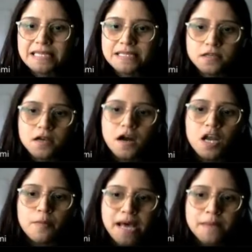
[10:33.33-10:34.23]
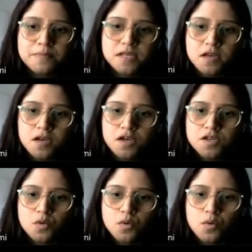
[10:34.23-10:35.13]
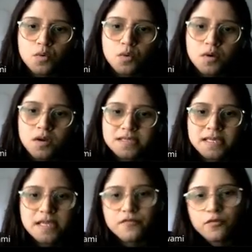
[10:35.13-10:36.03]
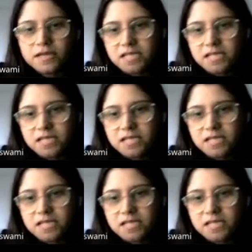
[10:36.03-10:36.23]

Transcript: like these are the color maps. So say, for